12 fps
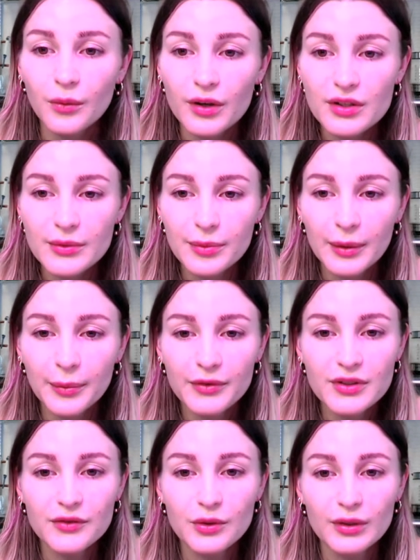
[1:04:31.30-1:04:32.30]
What is the
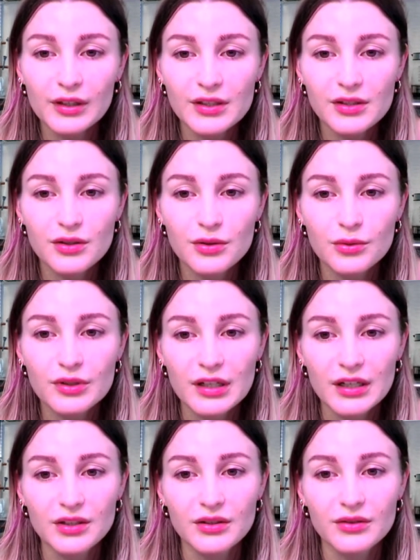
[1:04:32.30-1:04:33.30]
purpose of doing this in two
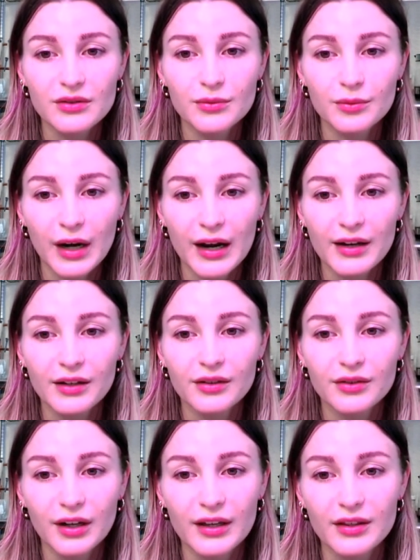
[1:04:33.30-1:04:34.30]
stages, rye,
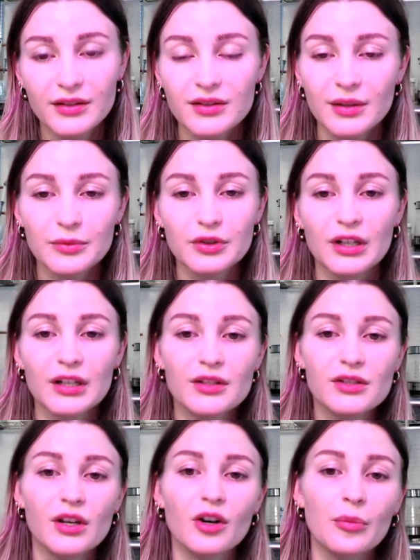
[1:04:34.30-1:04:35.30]
grain, then substrate?
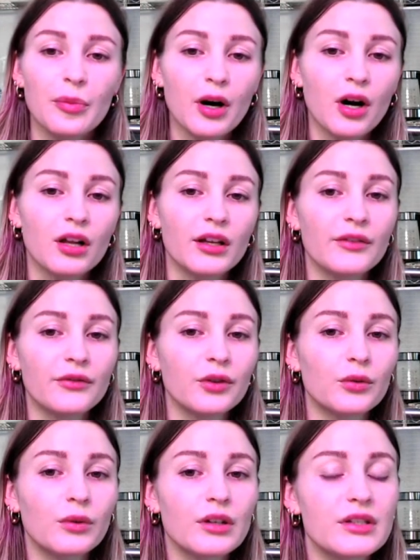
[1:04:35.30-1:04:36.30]
So, Paul, if
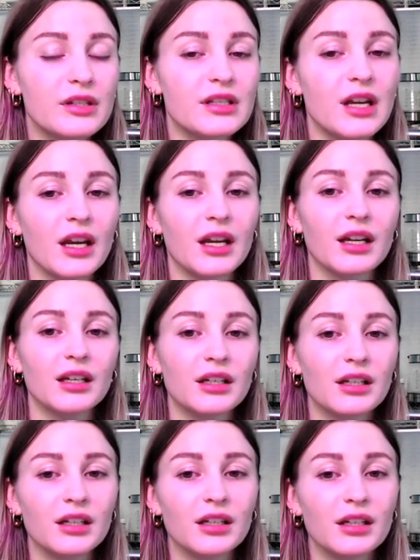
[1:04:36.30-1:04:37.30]
you were to take
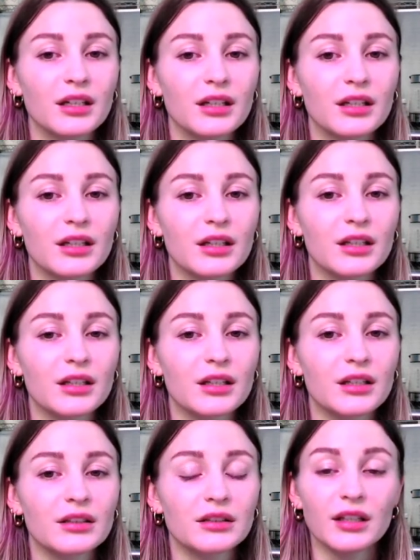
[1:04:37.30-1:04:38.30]

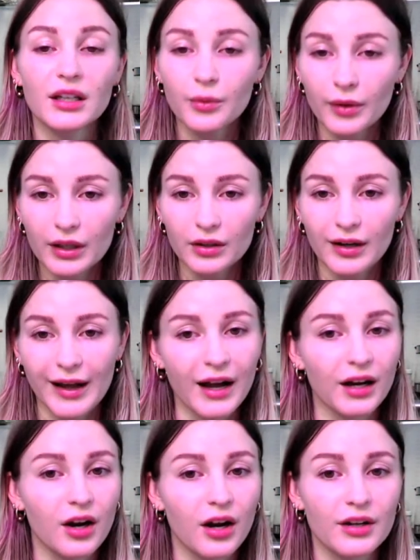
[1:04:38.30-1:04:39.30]
liquid or
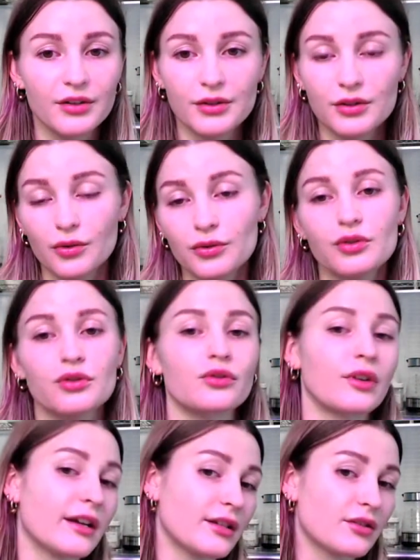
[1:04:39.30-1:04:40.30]
agar and just go
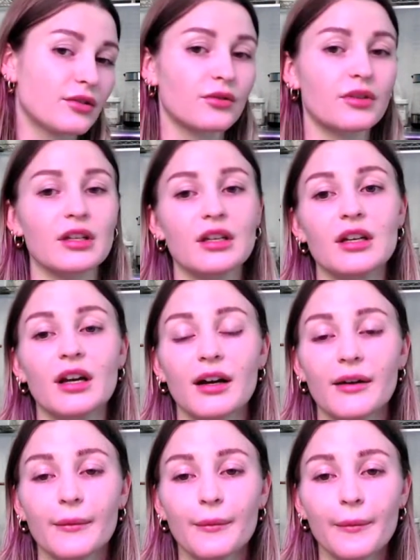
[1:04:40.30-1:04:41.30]
straight to the
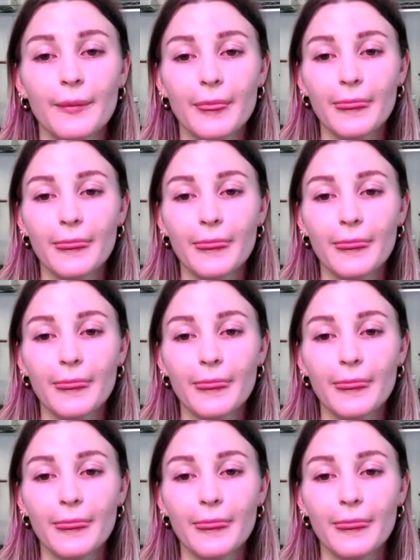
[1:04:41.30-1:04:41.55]
um,